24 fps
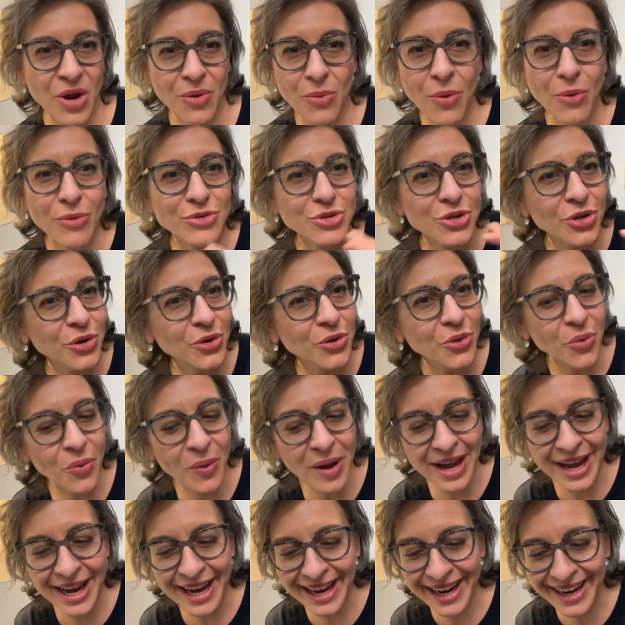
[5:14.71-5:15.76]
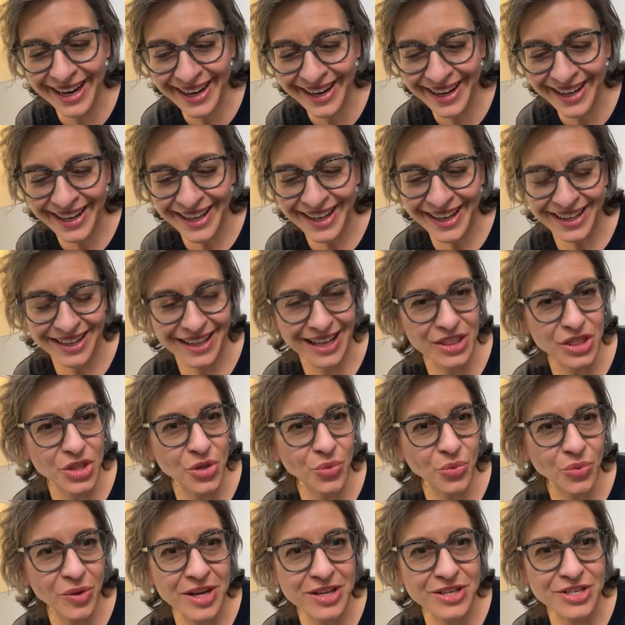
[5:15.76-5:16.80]
I won't turn away like
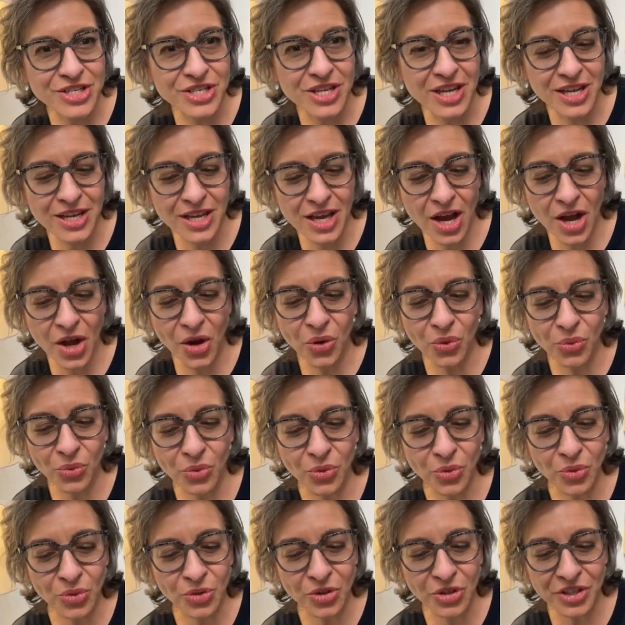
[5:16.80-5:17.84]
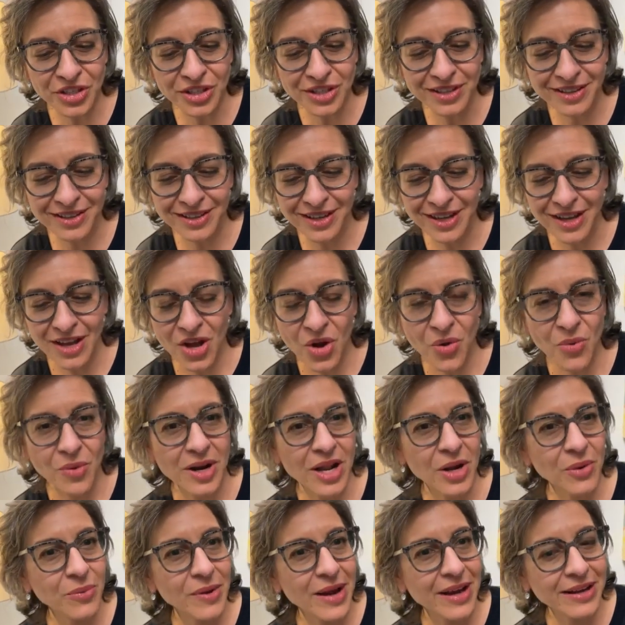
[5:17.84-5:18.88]
the rich young ruler
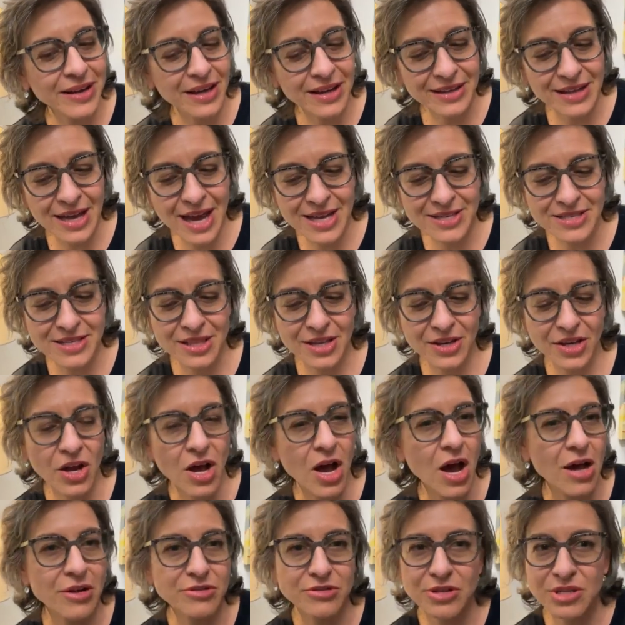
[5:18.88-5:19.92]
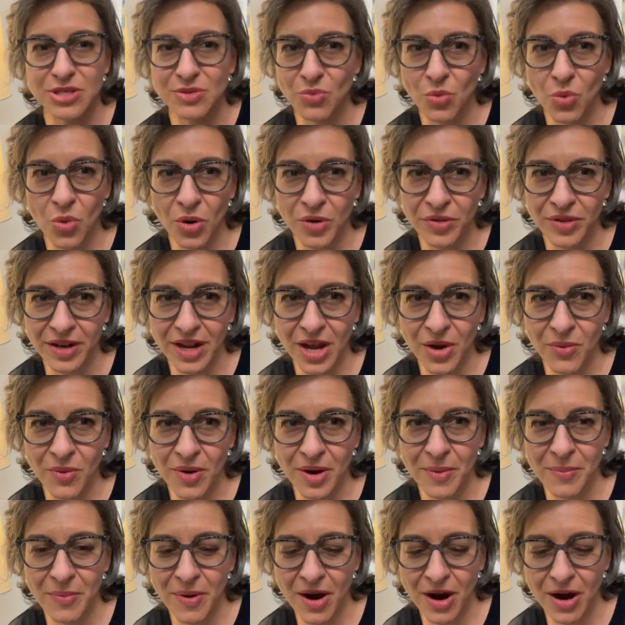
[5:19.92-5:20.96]
when I recognize that the cost is more than I
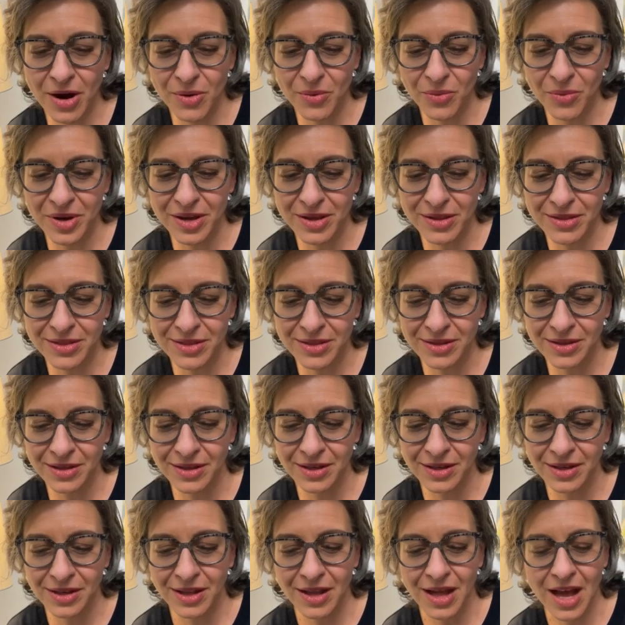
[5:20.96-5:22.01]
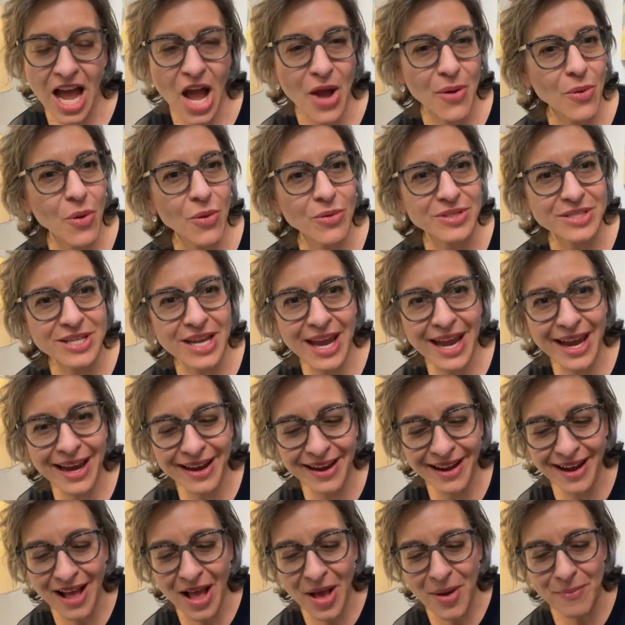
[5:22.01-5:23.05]
want to part with. I won't
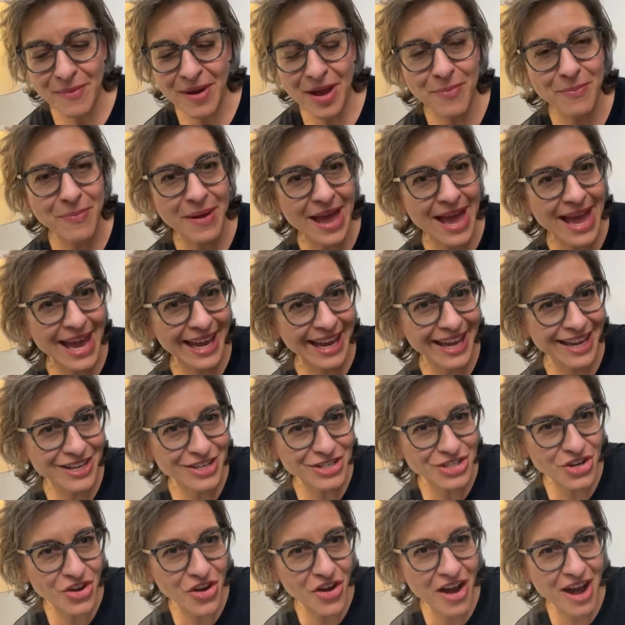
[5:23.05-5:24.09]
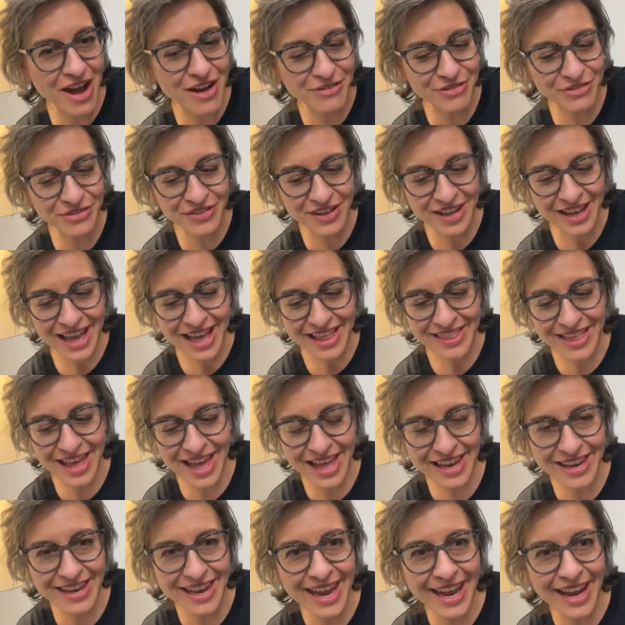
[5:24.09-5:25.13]
take my baggage off
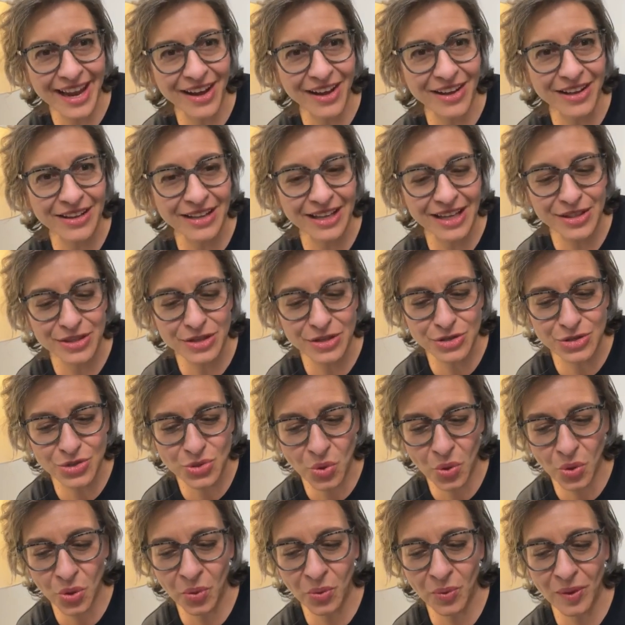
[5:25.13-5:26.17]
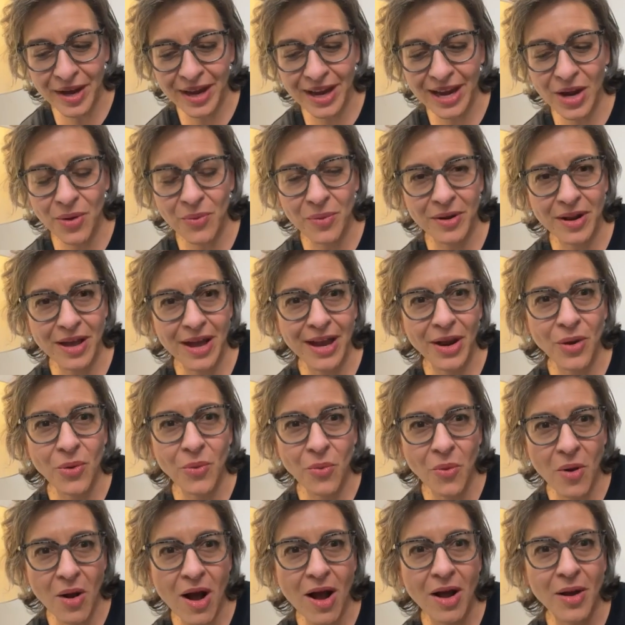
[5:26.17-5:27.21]
that nail in the doorway when I
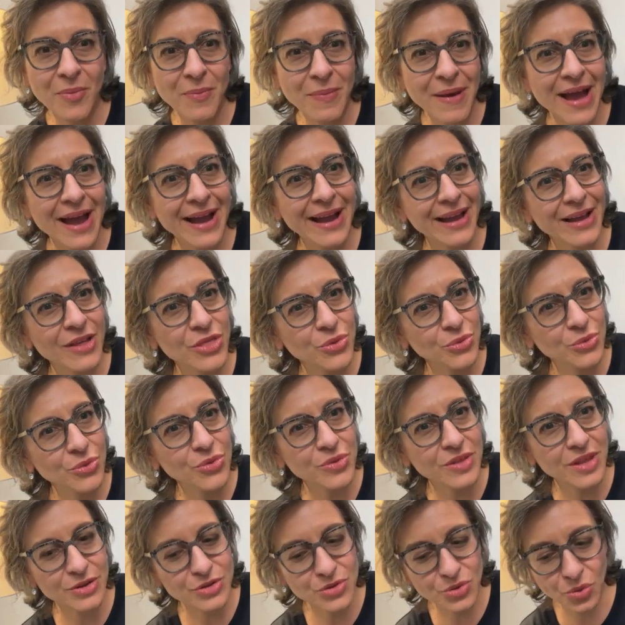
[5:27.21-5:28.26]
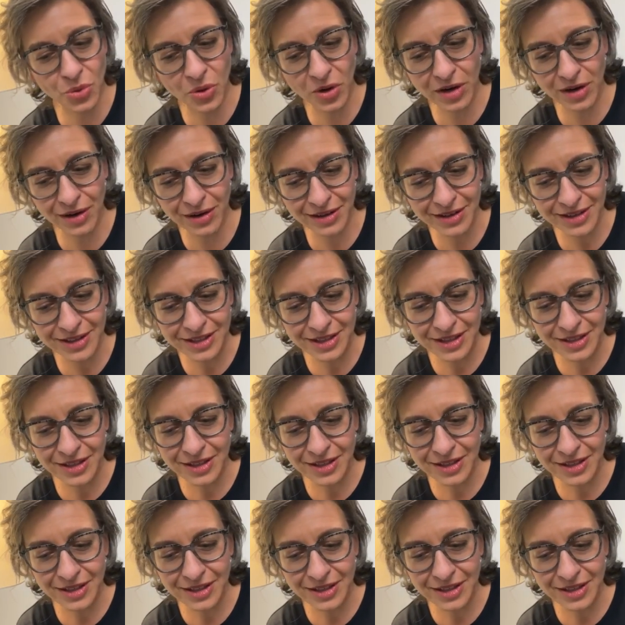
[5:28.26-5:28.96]
walk back through the door.